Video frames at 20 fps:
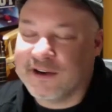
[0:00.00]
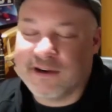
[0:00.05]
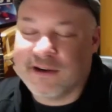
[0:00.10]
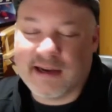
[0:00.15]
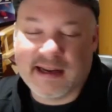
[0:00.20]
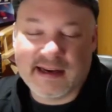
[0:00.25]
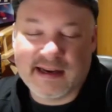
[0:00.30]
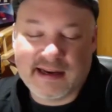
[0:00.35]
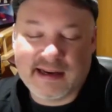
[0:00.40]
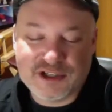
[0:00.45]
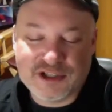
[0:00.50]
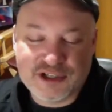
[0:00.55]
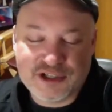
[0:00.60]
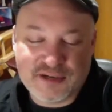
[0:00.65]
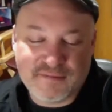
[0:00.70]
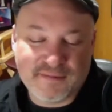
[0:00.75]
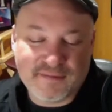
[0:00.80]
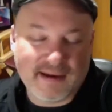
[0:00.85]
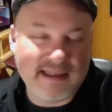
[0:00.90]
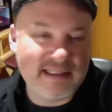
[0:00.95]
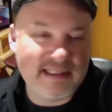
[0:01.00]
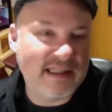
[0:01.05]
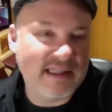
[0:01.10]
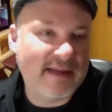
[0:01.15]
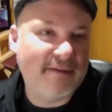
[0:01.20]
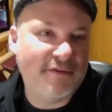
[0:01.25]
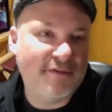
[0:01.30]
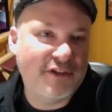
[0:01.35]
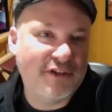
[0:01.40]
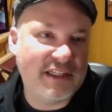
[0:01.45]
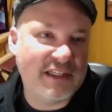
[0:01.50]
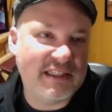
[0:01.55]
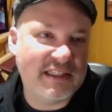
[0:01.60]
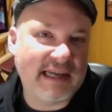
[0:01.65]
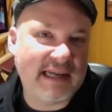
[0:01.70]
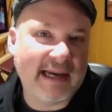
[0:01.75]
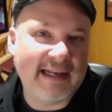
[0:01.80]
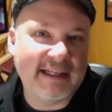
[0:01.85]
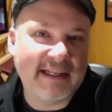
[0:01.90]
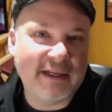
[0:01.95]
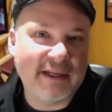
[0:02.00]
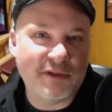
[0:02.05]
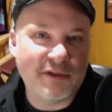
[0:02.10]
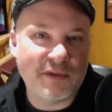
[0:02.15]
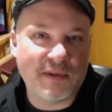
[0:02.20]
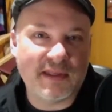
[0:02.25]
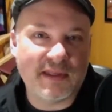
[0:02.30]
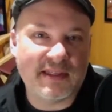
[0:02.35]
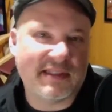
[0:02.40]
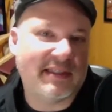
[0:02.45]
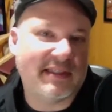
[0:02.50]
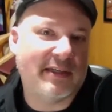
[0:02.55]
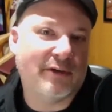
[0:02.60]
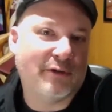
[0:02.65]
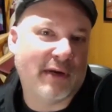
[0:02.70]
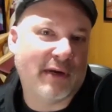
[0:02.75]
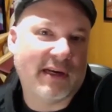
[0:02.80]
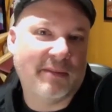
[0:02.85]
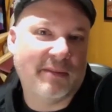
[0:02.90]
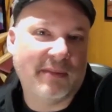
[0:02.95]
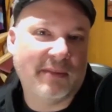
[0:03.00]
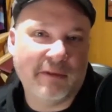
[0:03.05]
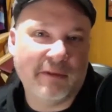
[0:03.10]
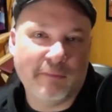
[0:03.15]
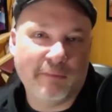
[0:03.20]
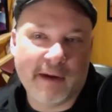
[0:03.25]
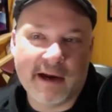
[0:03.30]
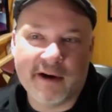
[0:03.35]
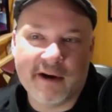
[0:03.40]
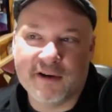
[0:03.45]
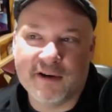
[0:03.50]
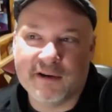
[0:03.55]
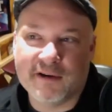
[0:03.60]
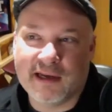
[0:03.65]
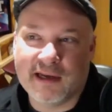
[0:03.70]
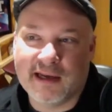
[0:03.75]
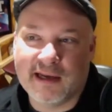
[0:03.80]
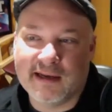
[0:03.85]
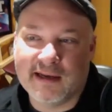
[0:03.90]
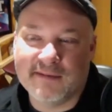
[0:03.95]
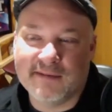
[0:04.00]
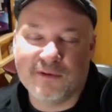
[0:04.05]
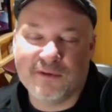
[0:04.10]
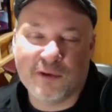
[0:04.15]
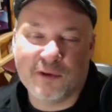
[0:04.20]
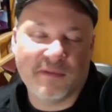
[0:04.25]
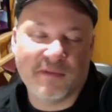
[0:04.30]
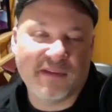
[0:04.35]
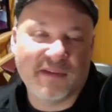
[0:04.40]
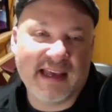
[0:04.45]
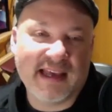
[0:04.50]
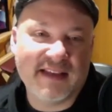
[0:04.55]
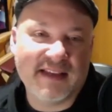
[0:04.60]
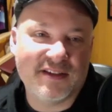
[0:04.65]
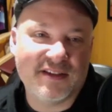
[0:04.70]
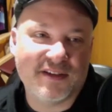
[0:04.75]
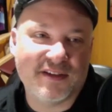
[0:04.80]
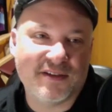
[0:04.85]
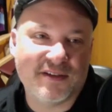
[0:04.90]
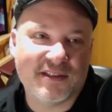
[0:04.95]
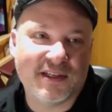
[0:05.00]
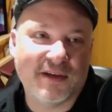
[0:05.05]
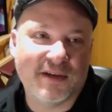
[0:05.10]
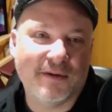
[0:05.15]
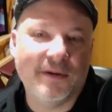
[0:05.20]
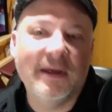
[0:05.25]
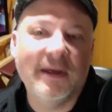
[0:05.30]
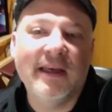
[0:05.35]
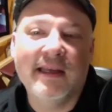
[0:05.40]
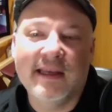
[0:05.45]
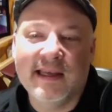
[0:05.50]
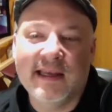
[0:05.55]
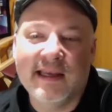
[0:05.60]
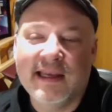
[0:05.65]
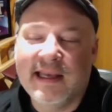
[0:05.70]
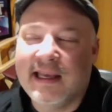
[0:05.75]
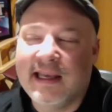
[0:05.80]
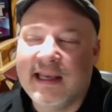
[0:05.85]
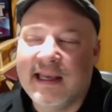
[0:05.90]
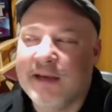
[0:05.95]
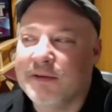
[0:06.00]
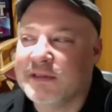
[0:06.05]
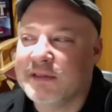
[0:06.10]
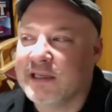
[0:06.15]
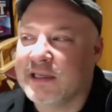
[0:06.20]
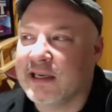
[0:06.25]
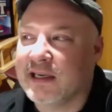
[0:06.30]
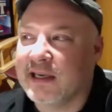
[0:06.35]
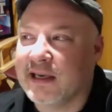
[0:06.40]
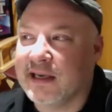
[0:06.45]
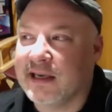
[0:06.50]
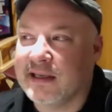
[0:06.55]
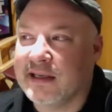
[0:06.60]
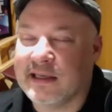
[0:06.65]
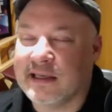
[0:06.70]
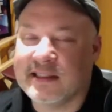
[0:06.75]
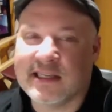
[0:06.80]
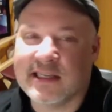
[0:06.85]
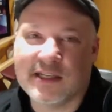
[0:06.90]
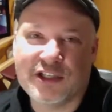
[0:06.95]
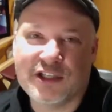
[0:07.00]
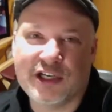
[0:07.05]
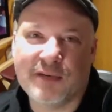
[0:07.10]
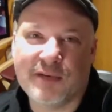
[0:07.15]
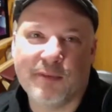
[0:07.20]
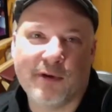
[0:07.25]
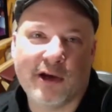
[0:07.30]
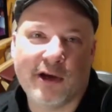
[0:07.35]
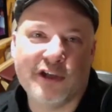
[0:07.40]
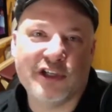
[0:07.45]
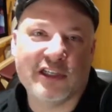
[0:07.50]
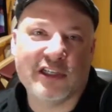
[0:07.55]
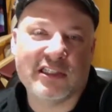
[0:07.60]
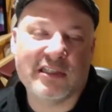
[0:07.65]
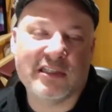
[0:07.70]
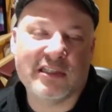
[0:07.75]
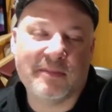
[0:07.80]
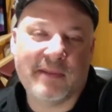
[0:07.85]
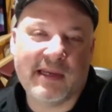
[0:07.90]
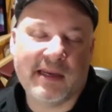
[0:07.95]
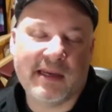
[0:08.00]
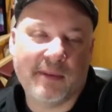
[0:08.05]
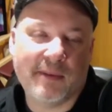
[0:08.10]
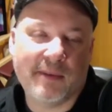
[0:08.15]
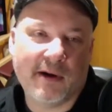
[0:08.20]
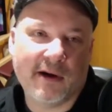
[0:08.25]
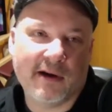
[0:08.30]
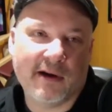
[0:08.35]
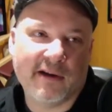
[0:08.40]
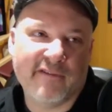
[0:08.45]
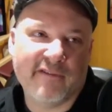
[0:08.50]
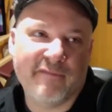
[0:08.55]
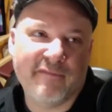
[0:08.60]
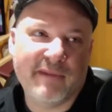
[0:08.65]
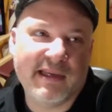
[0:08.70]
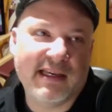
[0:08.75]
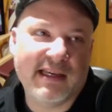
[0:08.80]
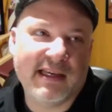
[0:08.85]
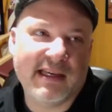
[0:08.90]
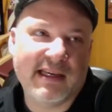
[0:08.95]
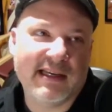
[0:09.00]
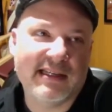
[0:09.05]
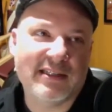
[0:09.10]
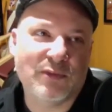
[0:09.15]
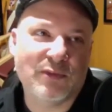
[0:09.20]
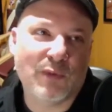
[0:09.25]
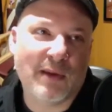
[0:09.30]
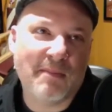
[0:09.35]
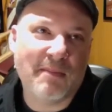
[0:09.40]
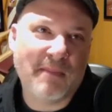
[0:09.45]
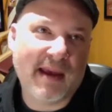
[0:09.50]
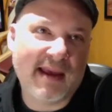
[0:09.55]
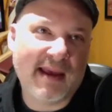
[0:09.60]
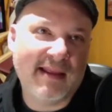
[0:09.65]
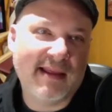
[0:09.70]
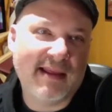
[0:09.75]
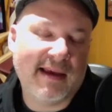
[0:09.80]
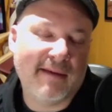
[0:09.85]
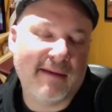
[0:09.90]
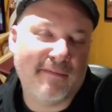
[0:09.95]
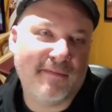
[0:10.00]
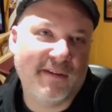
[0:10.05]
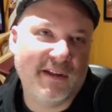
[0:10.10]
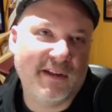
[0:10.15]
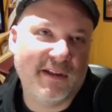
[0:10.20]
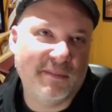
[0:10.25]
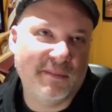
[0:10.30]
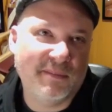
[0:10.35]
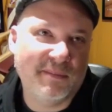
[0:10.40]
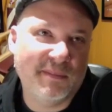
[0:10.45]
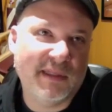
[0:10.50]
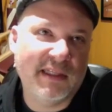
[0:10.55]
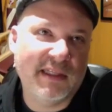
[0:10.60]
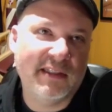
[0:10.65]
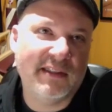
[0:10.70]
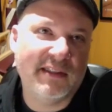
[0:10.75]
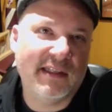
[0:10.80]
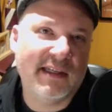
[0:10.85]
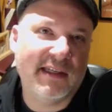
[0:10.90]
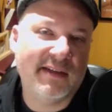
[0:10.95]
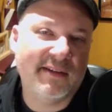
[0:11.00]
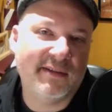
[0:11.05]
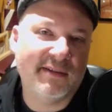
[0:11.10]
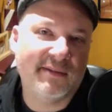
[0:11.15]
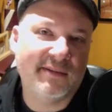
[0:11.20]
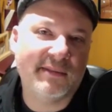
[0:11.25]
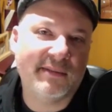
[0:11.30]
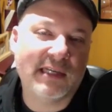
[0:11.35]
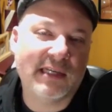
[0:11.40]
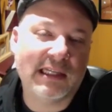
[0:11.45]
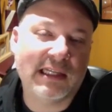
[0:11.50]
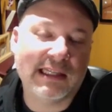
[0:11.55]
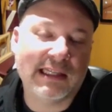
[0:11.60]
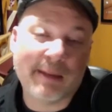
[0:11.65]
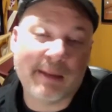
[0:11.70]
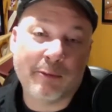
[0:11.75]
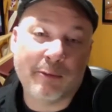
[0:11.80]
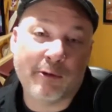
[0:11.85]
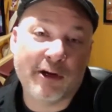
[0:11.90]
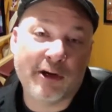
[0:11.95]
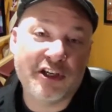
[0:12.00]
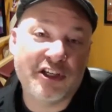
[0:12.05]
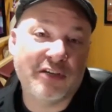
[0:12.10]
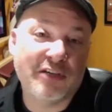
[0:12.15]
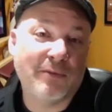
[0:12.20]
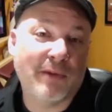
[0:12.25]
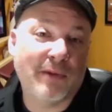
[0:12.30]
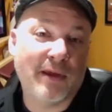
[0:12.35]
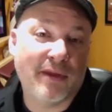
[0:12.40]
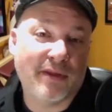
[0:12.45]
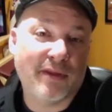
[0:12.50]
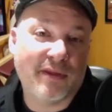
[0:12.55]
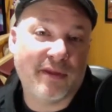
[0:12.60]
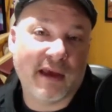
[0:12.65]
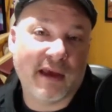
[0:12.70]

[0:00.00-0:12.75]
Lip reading: and as she finds love, she's diagnosed with this incredibly rare form of cancer. So it was a touching project to be a part of, because we made that film in collaboration with